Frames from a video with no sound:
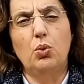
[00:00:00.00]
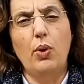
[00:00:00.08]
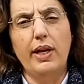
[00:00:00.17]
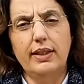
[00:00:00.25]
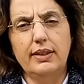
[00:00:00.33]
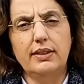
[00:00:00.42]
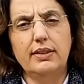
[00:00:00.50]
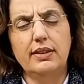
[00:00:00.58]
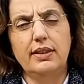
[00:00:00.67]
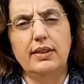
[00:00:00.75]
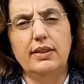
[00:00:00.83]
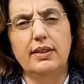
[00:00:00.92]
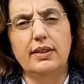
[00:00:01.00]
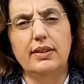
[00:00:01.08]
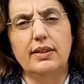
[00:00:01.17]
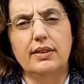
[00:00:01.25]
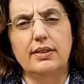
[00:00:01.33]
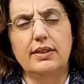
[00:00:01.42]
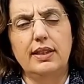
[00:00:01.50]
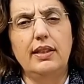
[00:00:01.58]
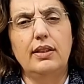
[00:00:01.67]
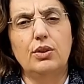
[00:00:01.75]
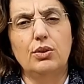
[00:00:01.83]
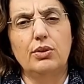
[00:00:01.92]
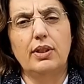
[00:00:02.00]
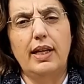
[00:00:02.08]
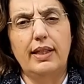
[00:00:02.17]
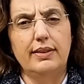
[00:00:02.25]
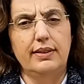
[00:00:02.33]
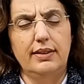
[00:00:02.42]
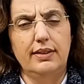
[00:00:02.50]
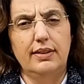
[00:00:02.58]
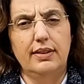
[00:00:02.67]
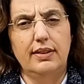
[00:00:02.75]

waste in silicon cutting